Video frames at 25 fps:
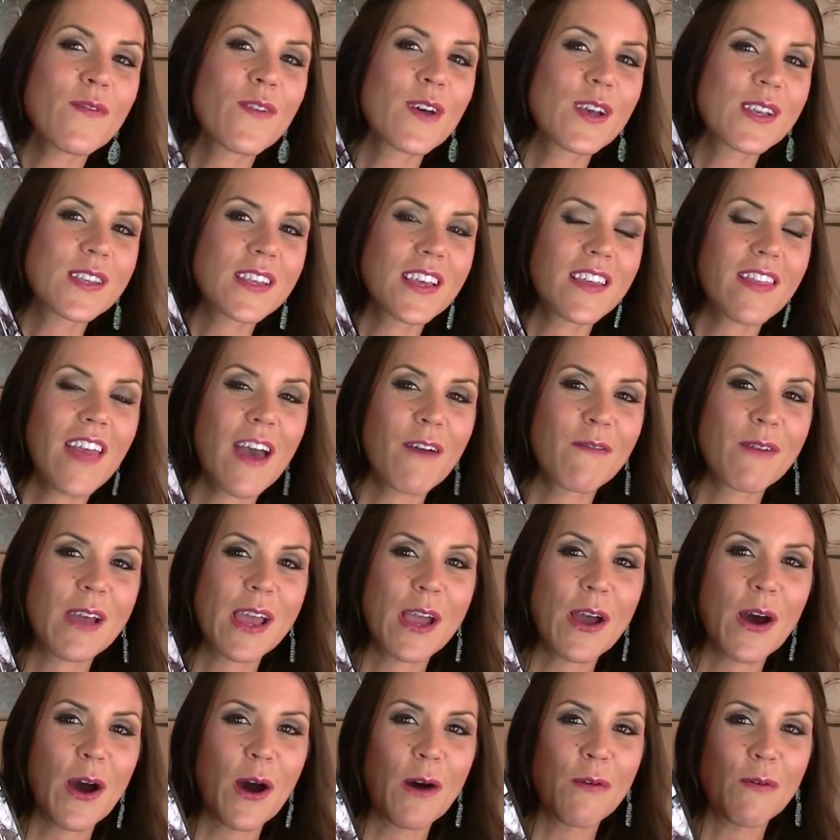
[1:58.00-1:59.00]
first thing thing that we
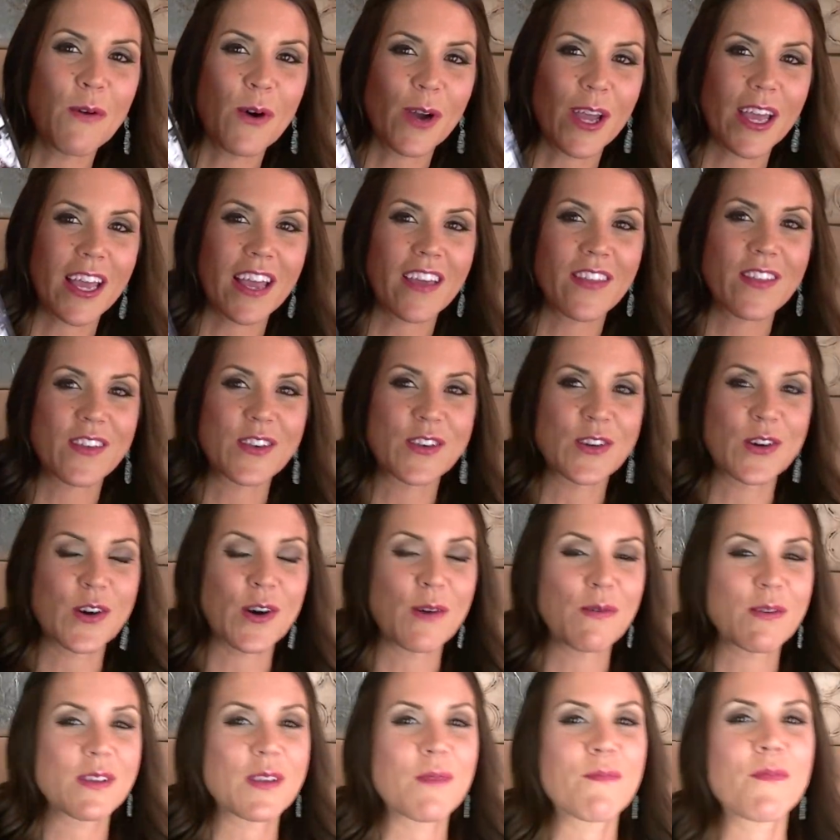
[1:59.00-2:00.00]
got walking in the
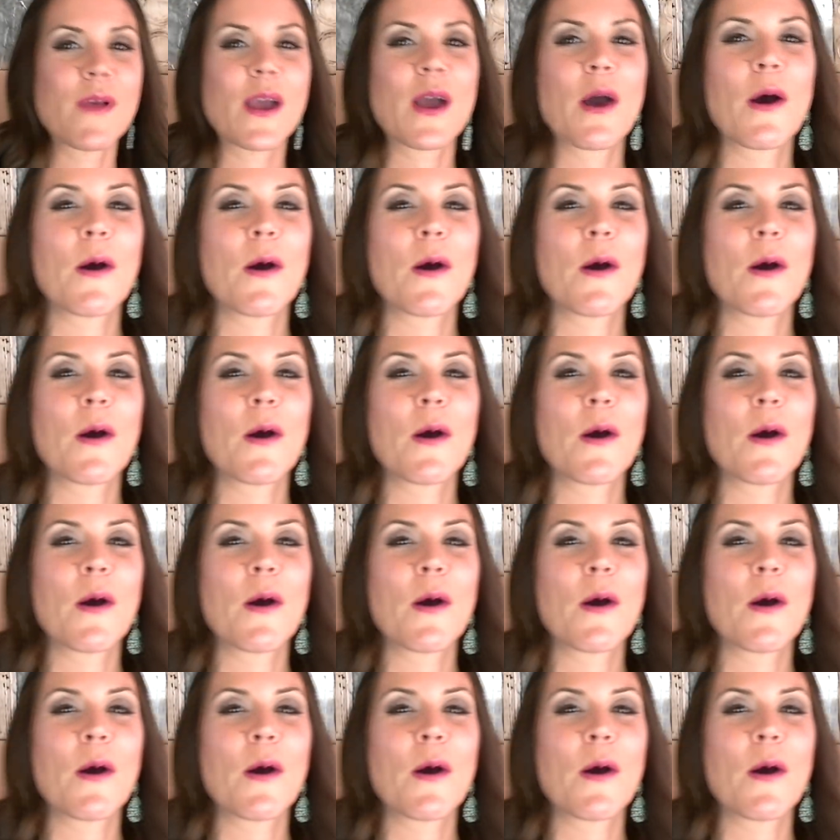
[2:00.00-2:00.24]
door was a big